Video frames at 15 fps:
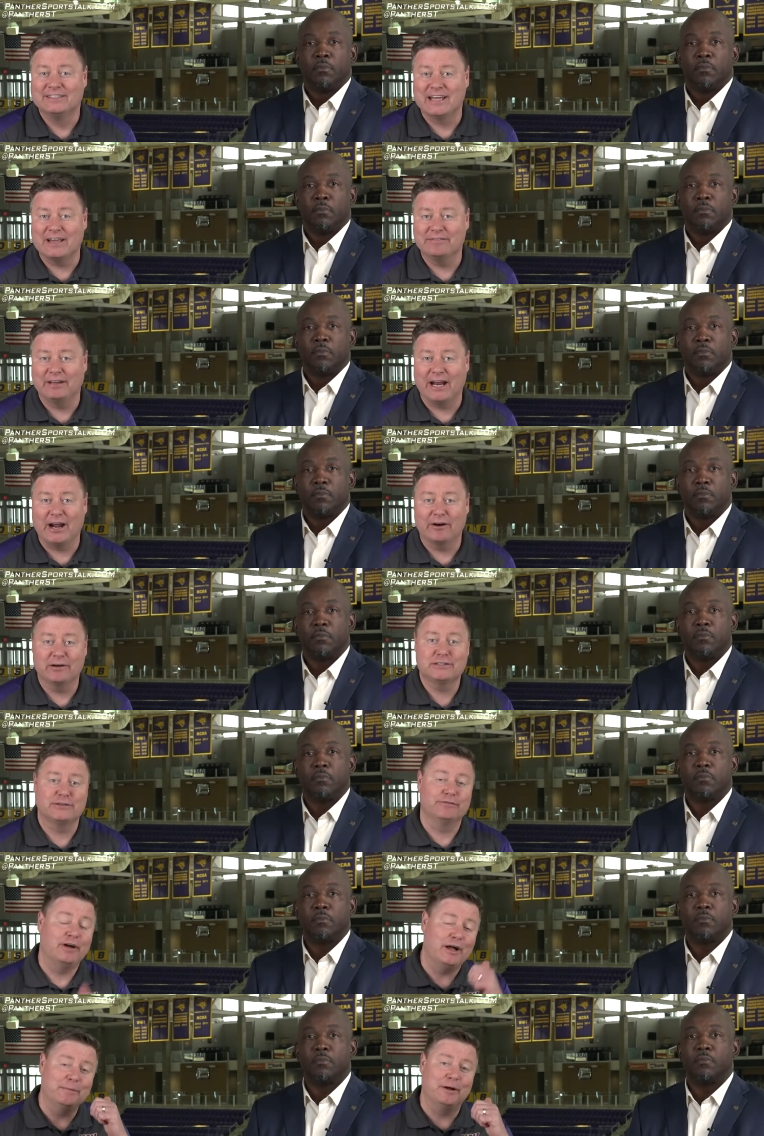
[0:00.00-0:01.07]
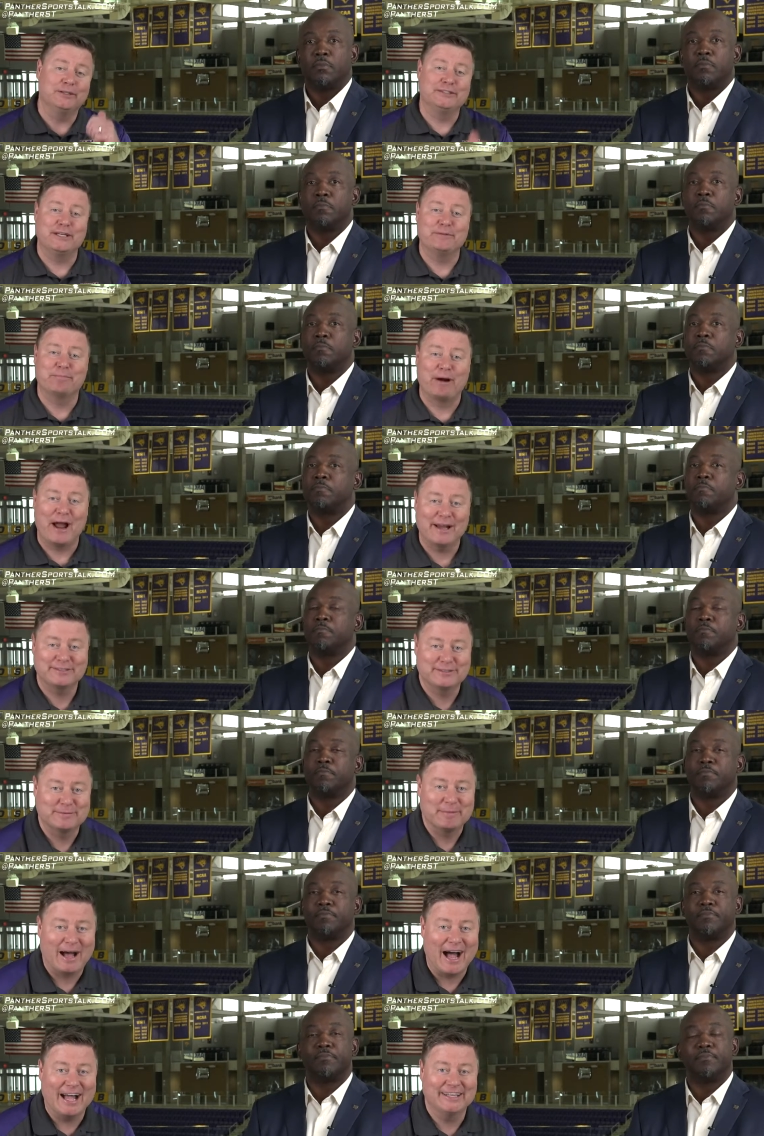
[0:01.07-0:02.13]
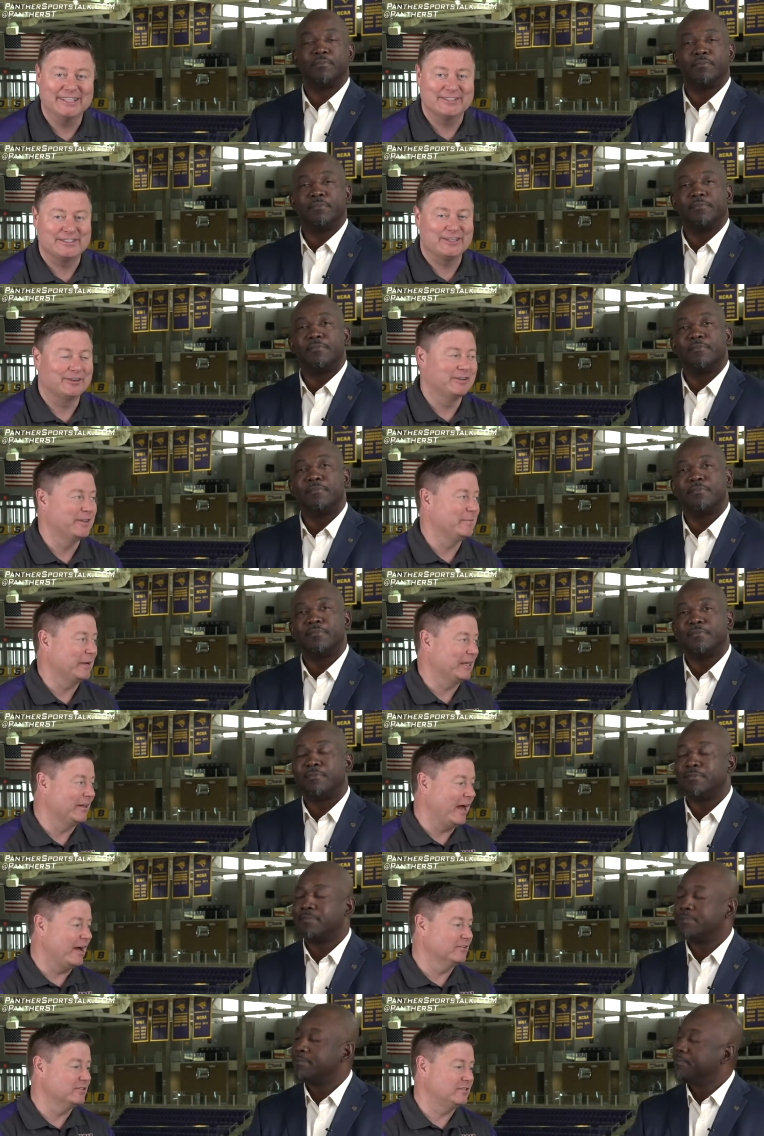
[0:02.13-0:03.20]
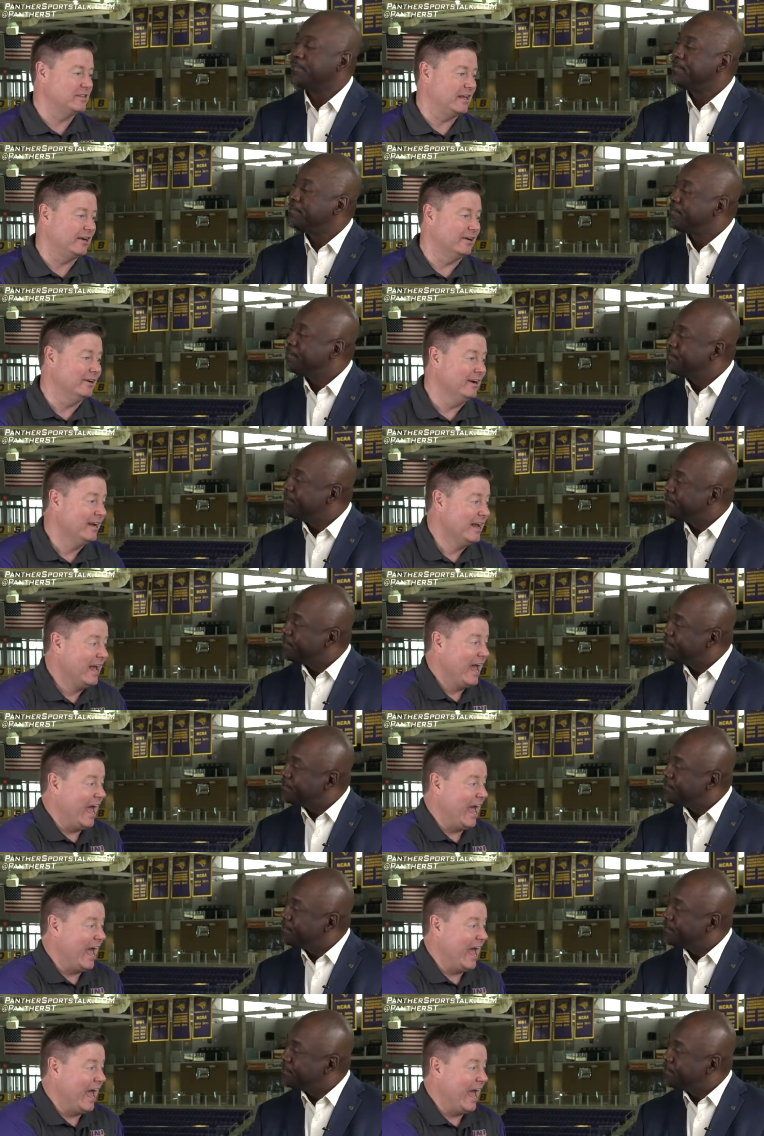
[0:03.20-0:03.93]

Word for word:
Speaker 1: David Harris, the volleyball team practicing behind us here in the McLeod Center.